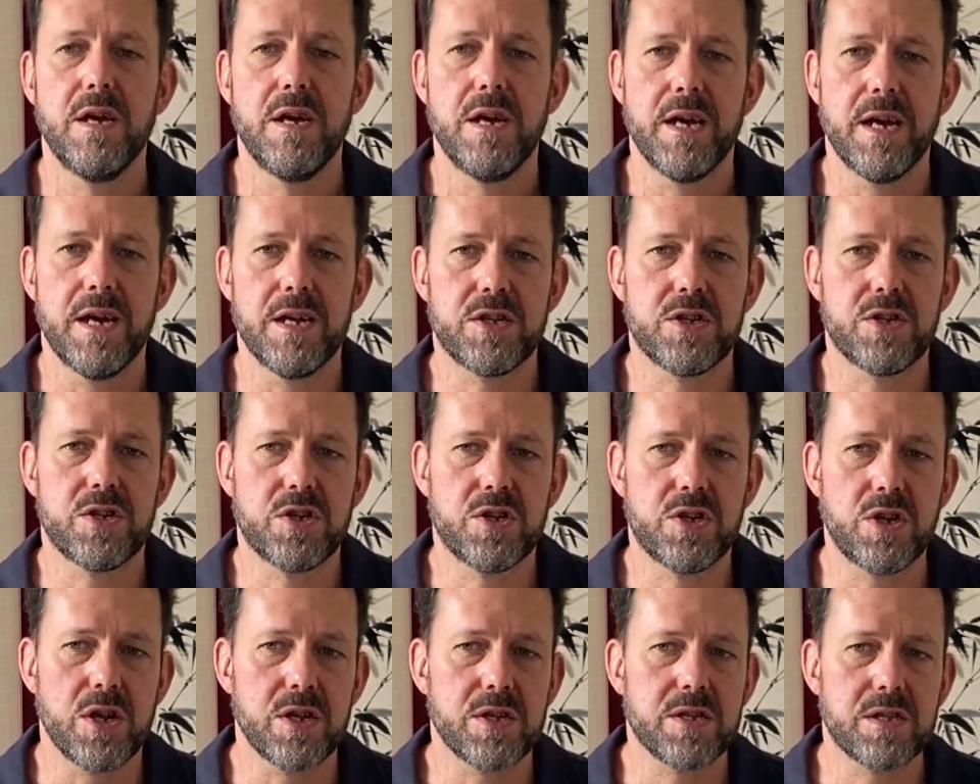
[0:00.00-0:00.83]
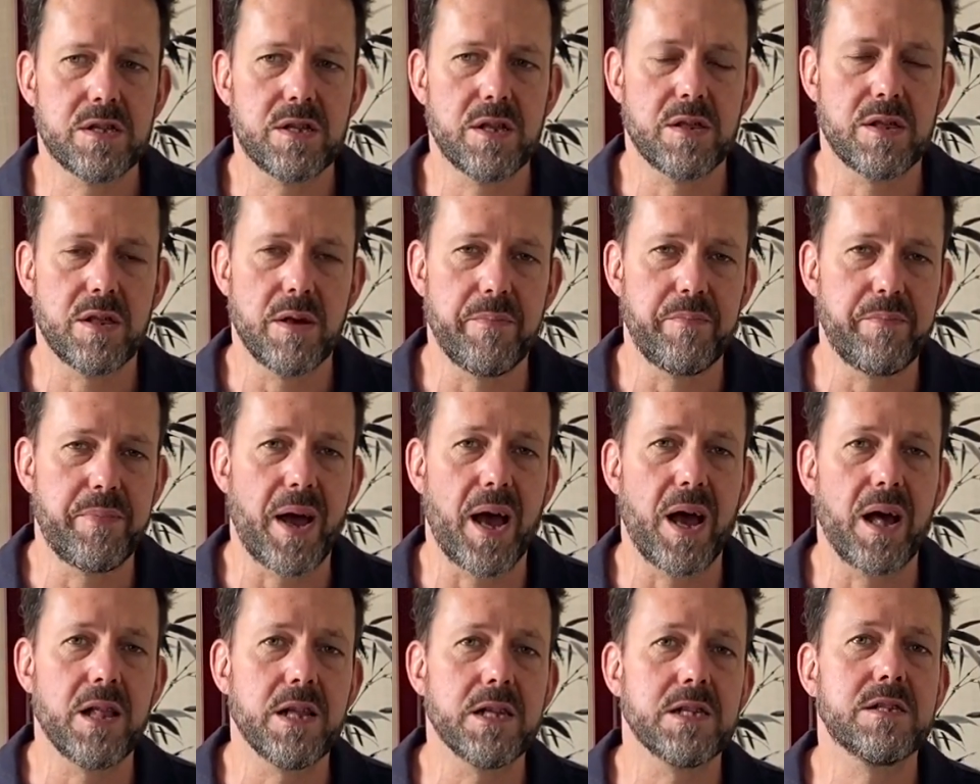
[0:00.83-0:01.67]
It's just the
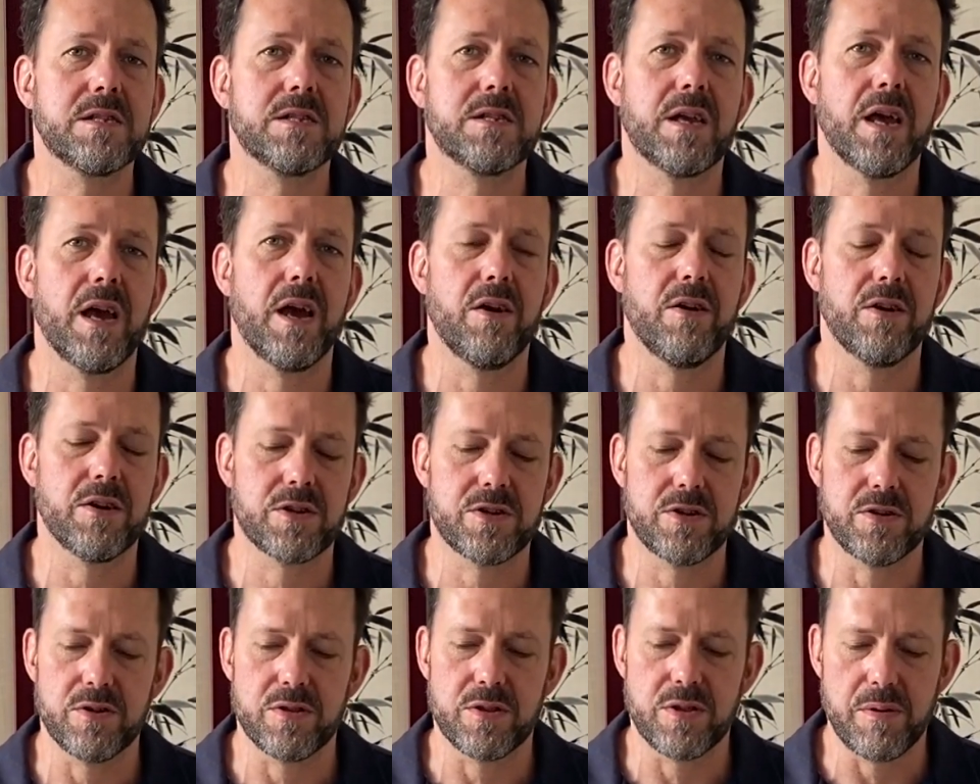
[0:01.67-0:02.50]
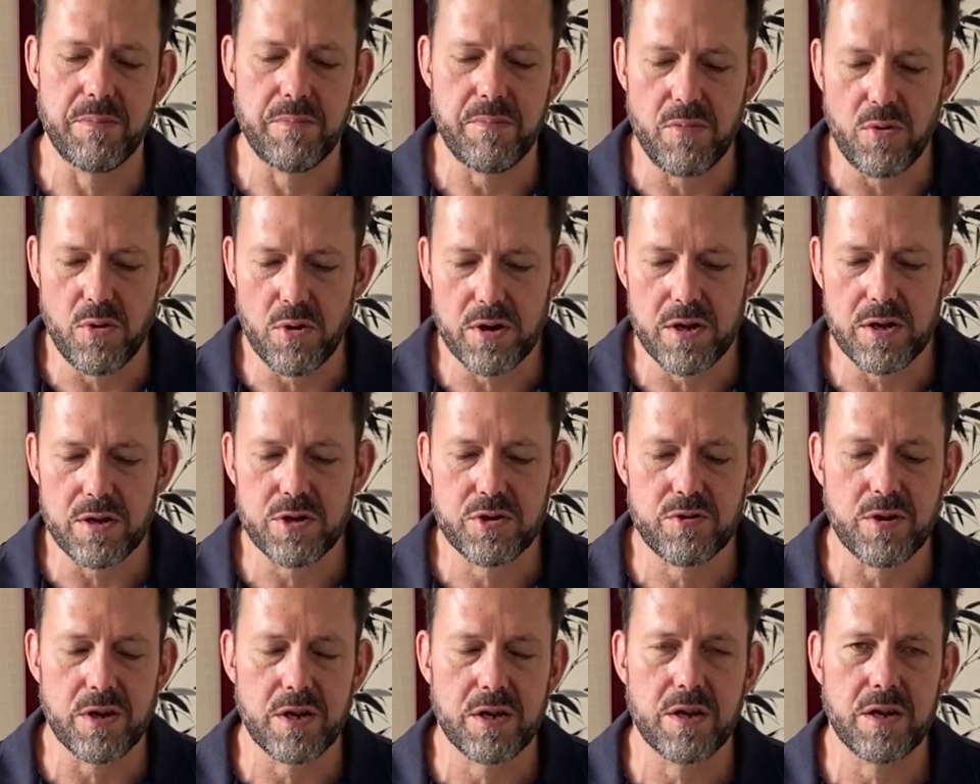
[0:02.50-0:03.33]
balanced character, and the more you
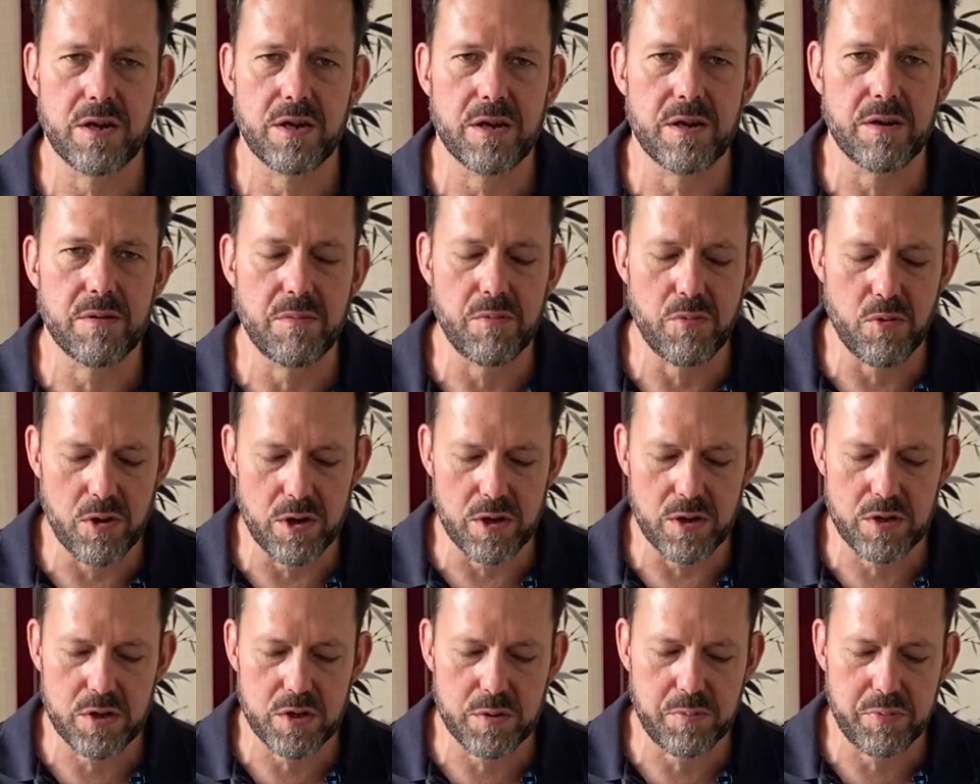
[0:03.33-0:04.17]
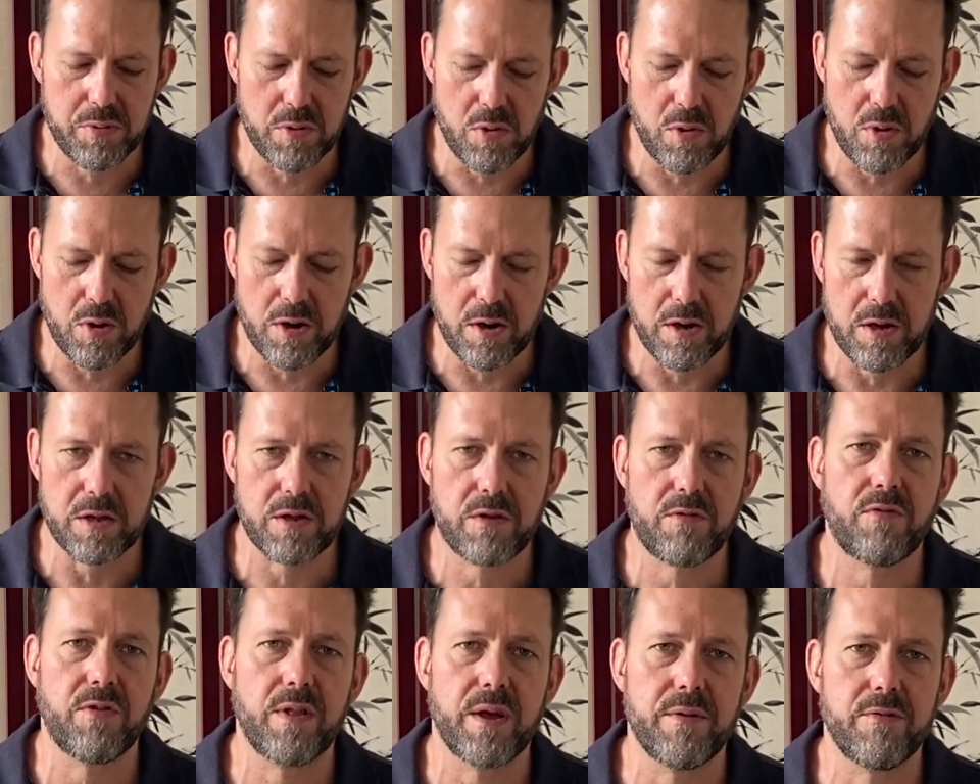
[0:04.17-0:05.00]
drink it and the more you explore its
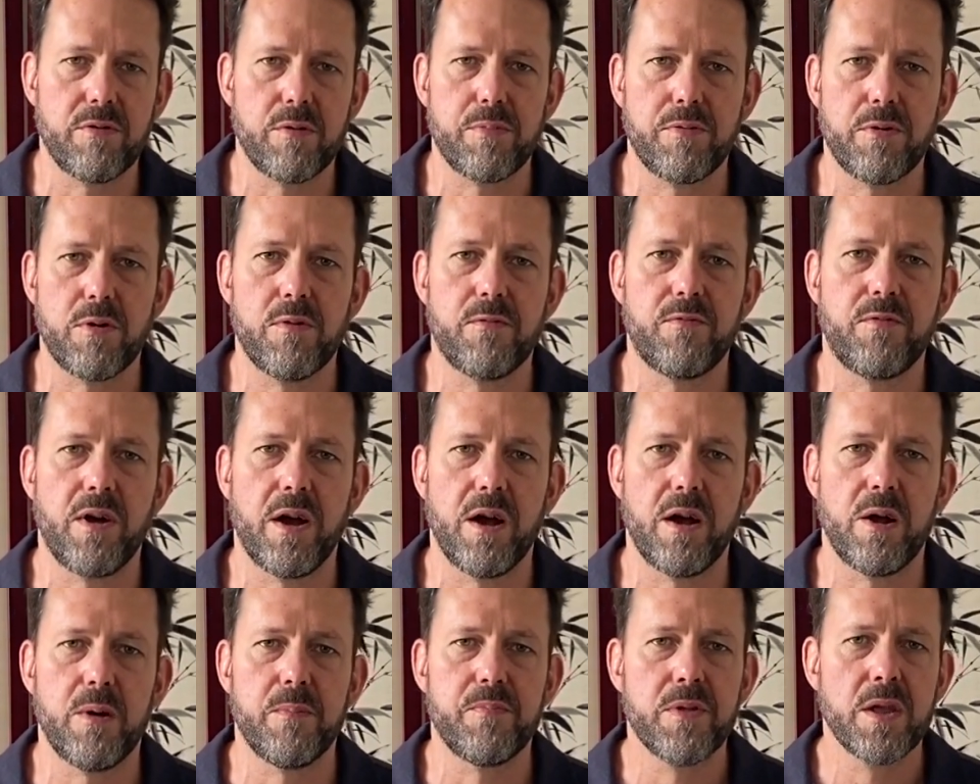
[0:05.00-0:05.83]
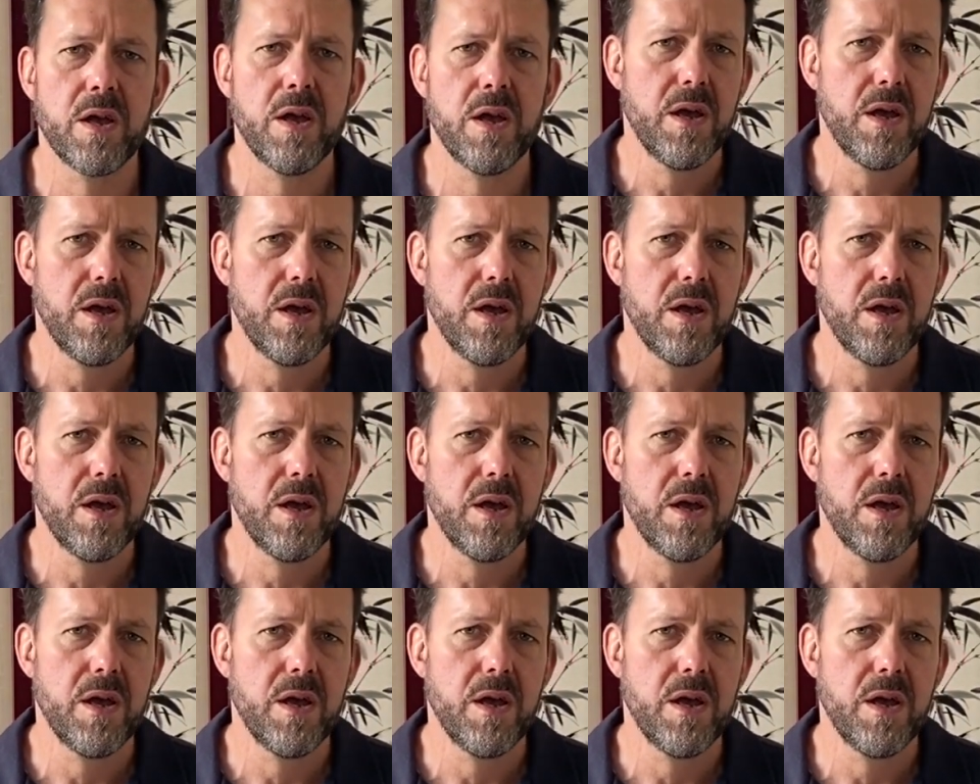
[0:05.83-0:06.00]
flavor profile,